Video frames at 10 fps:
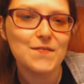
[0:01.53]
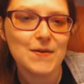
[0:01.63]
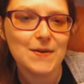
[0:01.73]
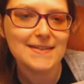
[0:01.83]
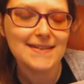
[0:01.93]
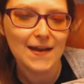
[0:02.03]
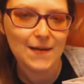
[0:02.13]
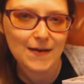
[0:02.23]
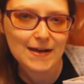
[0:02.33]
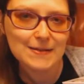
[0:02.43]
Hello
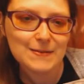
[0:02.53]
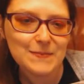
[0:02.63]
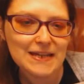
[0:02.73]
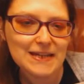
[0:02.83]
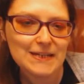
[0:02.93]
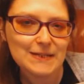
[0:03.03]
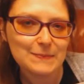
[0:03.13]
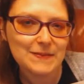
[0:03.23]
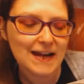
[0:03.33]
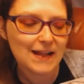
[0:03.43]
viewers, welcome to my
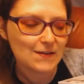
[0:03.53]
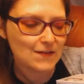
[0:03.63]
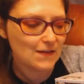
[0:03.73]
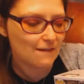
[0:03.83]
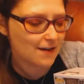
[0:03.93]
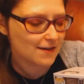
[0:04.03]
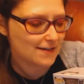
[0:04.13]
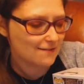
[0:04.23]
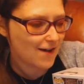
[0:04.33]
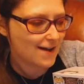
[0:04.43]
YouTube channel
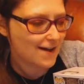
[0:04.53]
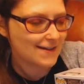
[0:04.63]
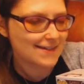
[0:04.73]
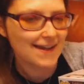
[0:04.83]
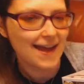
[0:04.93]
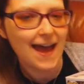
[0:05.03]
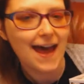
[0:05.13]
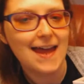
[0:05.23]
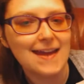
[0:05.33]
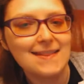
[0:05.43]
Curiosity Box,
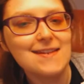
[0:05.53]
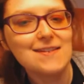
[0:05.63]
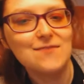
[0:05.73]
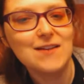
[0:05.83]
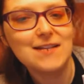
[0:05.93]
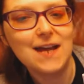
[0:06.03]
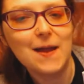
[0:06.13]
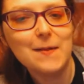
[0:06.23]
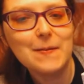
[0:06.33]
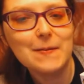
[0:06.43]
and in this
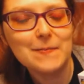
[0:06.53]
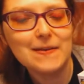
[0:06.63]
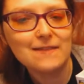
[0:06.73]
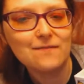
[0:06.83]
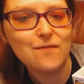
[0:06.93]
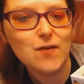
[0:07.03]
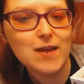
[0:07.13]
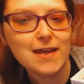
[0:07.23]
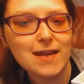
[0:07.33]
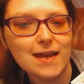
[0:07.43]
video I'm
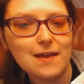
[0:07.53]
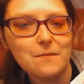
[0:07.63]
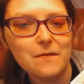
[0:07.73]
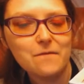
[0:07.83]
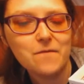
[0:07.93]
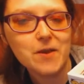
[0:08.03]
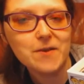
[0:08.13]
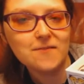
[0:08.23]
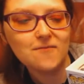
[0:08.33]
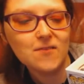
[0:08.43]
opening 3 Game of
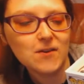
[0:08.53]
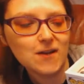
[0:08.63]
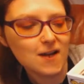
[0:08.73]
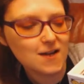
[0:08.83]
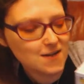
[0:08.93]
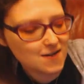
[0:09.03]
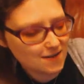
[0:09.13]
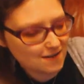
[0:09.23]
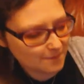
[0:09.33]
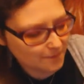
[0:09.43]
Thrones
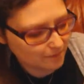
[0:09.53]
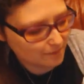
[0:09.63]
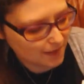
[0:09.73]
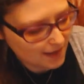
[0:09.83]
Funkos.